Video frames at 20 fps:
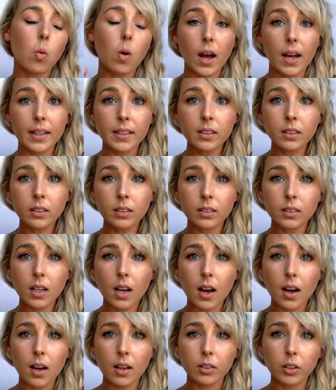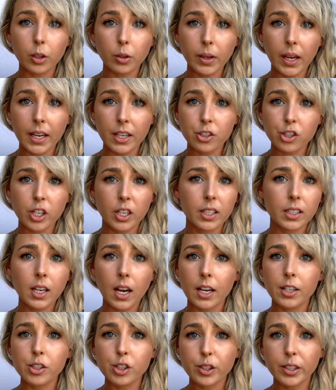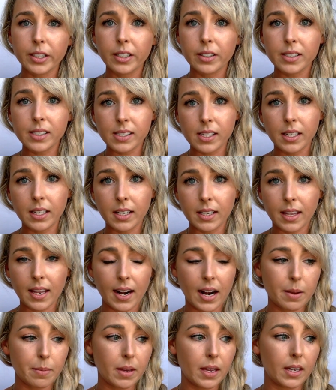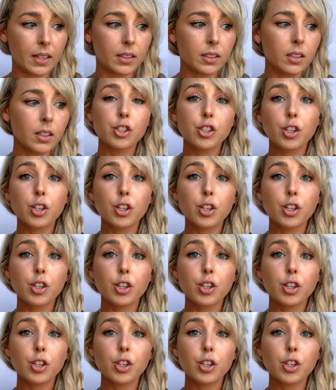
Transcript: 1, a location, country, or city that I'm in.